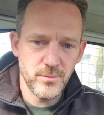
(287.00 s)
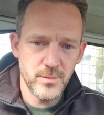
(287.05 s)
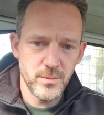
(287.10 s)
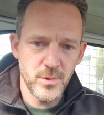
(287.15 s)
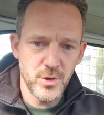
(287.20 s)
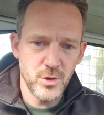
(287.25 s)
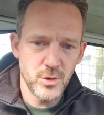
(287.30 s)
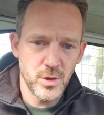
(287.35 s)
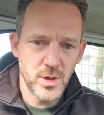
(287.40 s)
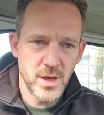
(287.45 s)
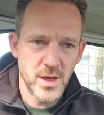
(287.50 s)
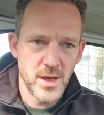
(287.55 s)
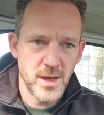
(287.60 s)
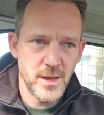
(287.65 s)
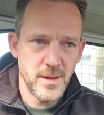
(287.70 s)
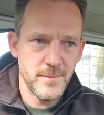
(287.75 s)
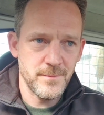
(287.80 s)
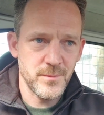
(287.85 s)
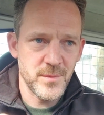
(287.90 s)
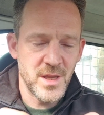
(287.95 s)

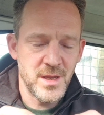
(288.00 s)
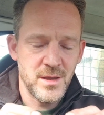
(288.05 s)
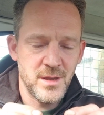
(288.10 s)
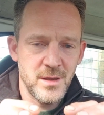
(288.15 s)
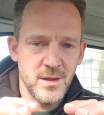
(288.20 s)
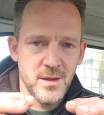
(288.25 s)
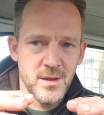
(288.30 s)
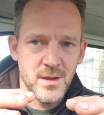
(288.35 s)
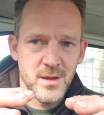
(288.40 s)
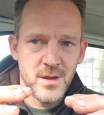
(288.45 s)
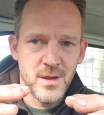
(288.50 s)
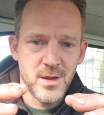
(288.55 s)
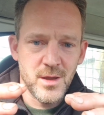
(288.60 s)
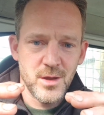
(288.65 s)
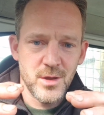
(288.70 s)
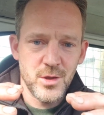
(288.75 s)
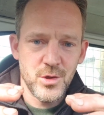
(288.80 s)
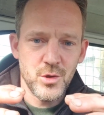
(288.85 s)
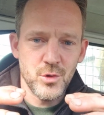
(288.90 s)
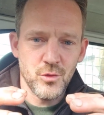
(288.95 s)

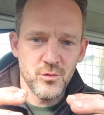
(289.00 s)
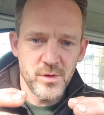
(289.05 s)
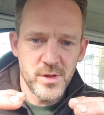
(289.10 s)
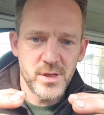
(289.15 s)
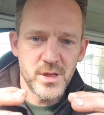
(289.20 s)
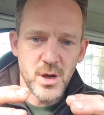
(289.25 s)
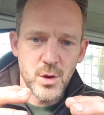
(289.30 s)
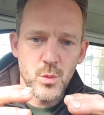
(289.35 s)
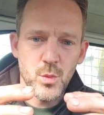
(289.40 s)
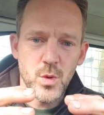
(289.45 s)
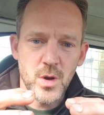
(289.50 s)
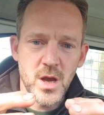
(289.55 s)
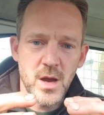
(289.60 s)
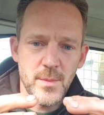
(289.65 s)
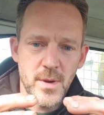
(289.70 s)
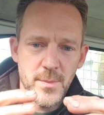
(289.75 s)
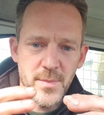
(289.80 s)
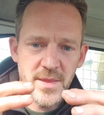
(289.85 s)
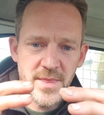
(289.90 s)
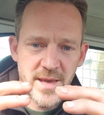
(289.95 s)
your result will come
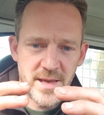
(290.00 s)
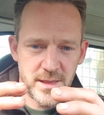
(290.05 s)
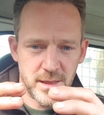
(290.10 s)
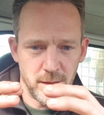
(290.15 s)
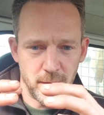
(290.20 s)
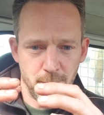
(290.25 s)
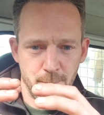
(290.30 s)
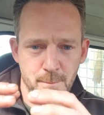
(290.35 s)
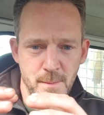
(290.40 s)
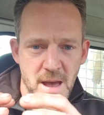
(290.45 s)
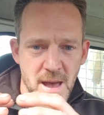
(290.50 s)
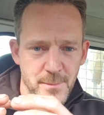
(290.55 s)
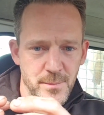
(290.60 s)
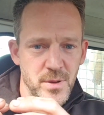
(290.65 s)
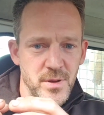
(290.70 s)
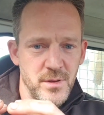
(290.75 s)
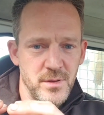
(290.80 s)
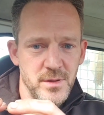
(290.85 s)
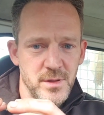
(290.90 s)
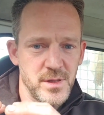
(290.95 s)
up in that little map
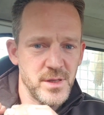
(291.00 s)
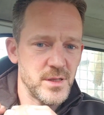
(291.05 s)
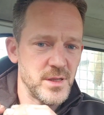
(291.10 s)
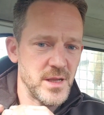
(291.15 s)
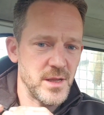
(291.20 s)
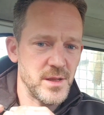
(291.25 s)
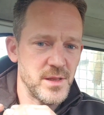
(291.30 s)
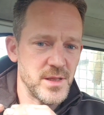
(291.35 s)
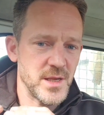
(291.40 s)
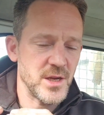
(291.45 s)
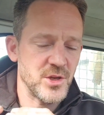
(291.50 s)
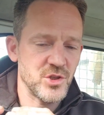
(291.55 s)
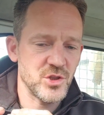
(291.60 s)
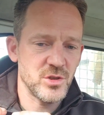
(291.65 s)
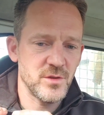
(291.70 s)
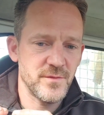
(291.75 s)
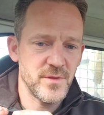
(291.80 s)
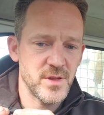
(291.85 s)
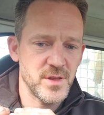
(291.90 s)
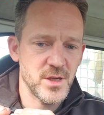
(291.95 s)
section
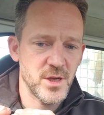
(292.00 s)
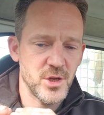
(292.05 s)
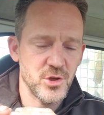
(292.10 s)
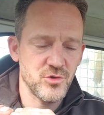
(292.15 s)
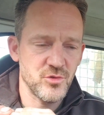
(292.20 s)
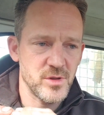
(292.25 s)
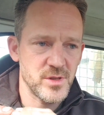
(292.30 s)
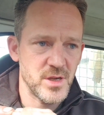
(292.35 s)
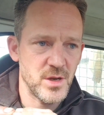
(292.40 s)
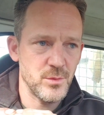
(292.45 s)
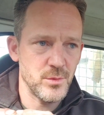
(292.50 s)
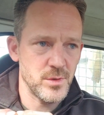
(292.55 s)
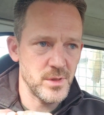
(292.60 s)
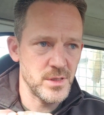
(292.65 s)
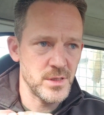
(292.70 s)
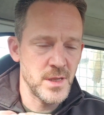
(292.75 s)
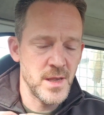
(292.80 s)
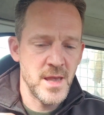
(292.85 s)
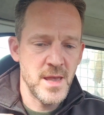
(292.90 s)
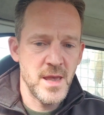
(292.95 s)
of the search
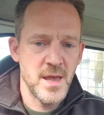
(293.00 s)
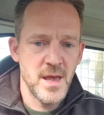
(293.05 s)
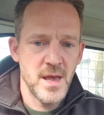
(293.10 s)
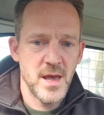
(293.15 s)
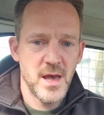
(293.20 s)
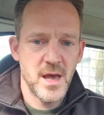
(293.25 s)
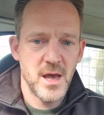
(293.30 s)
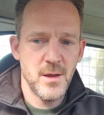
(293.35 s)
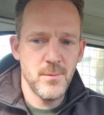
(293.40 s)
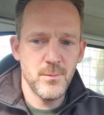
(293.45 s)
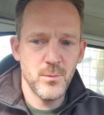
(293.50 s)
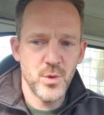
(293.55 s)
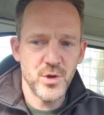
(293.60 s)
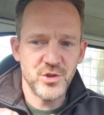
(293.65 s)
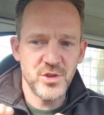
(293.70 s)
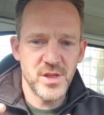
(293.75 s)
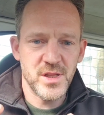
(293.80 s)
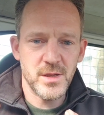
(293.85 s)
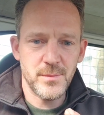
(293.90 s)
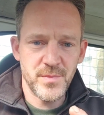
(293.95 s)
results,
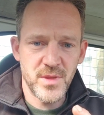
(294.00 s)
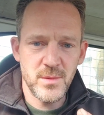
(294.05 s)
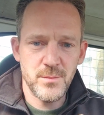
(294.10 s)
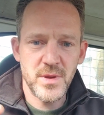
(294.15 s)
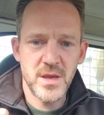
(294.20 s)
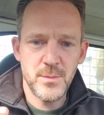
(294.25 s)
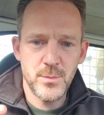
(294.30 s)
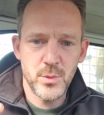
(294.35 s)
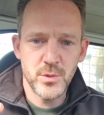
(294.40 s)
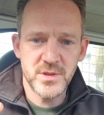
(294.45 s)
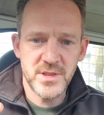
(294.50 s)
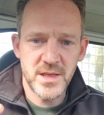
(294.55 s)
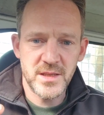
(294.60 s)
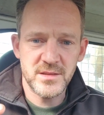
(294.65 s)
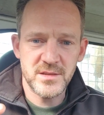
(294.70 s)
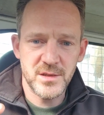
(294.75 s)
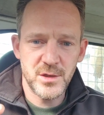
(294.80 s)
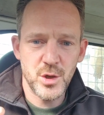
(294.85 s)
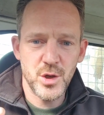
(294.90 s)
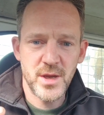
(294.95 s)
which is something people tend
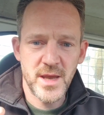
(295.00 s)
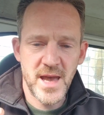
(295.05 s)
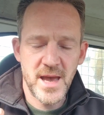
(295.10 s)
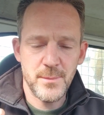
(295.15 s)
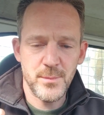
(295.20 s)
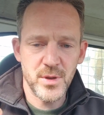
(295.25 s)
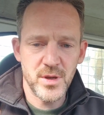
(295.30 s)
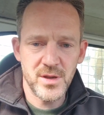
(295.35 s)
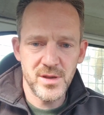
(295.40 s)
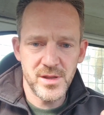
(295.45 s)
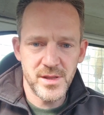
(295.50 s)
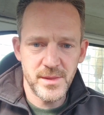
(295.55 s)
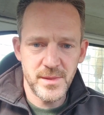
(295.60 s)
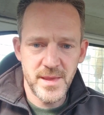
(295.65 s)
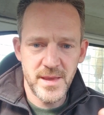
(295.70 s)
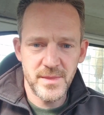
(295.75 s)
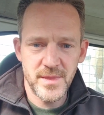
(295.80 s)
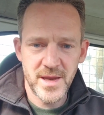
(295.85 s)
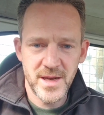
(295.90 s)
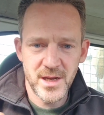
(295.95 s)
to look at because
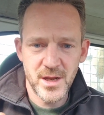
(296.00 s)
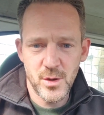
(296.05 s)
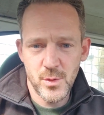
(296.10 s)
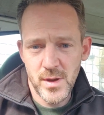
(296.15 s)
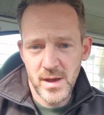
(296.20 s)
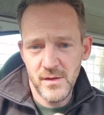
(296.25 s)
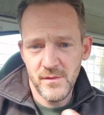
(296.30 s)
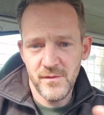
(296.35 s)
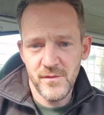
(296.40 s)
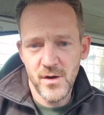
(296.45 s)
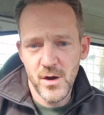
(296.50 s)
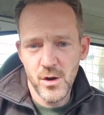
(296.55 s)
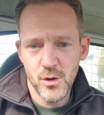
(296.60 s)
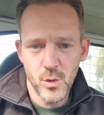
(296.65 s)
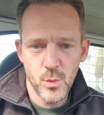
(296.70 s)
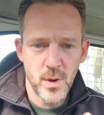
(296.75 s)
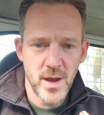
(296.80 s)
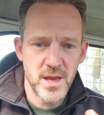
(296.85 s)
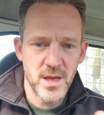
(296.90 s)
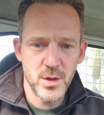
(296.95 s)
then they know how far
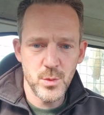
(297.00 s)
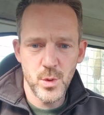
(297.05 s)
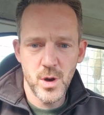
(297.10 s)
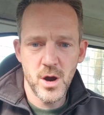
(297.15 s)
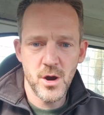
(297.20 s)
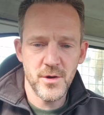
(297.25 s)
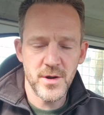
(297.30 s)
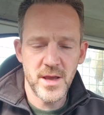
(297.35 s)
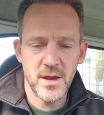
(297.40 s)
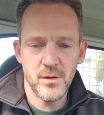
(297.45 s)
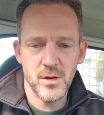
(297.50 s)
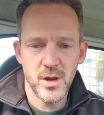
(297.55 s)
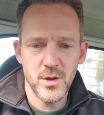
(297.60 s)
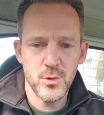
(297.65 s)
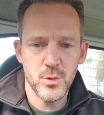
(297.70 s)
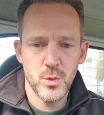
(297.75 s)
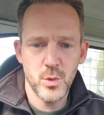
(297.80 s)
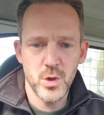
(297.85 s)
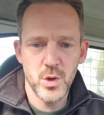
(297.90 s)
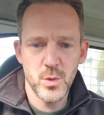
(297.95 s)
away you are and how
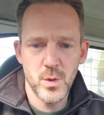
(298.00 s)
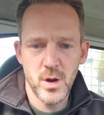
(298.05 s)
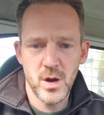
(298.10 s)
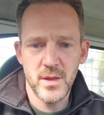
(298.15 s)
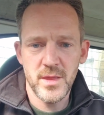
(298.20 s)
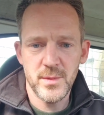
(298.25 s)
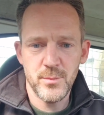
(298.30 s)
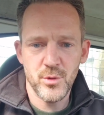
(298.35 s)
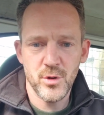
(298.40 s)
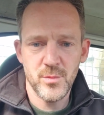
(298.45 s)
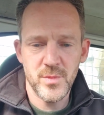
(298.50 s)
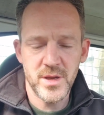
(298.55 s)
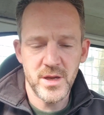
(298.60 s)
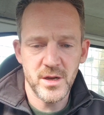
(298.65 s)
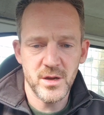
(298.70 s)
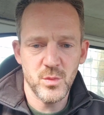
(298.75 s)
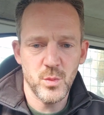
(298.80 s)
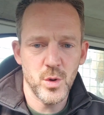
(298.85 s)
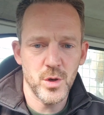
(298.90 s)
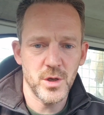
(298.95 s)
local you are. They're probably
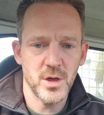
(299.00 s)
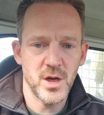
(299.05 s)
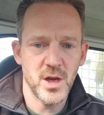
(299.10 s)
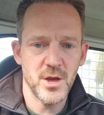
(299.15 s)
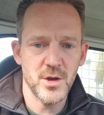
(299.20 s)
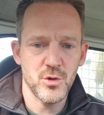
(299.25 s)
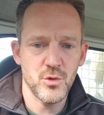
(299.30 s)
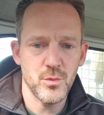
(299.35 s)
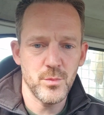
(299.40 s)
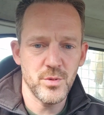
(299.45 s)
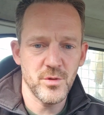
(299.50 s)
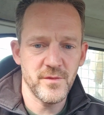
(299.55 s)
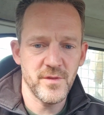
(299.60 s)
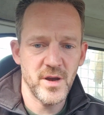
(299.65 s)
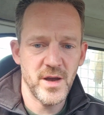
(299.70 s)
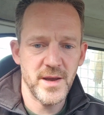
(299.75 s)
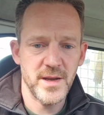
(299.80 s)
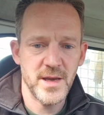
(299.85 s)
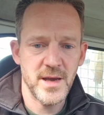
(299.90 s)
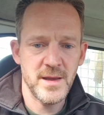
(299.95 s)
going to want a local
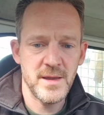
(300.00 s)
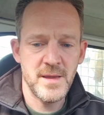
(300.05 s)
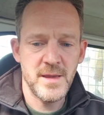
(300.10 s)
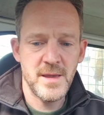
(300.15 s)
provider,